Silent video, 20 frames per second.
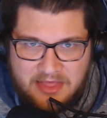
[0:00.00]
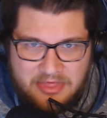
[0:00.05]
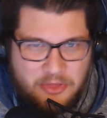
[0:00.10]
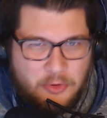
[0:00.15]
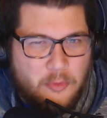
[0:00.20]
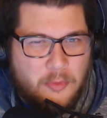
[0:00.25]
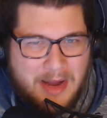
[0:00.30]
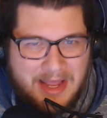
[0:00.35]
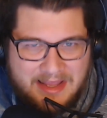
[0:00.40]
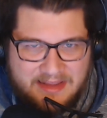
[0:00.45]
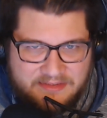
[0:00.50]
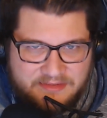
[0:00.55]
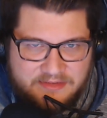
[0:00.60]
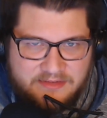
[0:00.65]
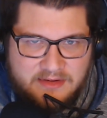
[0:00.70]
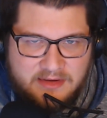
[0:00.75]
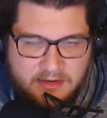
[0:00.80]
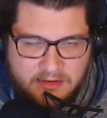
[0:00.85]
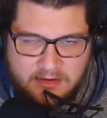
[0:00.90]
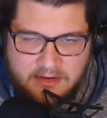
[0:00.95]
The waste
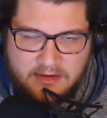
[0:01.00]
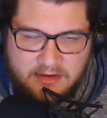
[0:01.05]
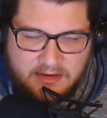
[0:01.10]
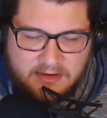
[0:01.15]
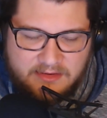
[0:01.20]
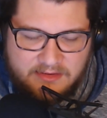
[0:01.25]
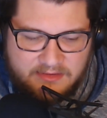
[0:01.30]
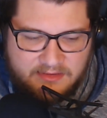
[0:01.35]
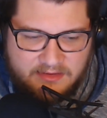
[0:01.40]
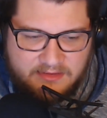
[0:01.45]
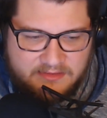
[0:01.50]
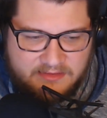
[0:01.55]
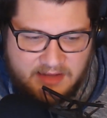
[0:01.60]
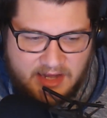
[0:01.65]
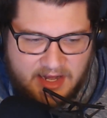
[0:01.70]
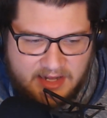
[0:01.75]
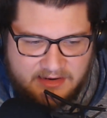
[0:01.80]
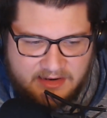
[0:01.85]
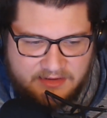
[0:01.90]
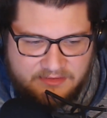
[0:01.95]
is
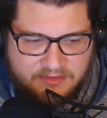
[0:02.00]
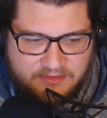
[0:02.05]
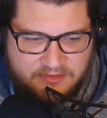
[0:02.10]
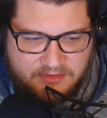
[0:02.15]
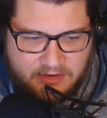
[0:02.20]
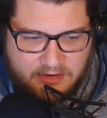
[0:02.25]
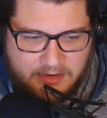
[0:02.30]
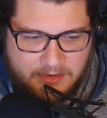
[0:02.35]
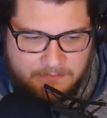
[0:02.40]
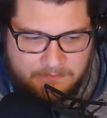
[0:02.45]
not necessary.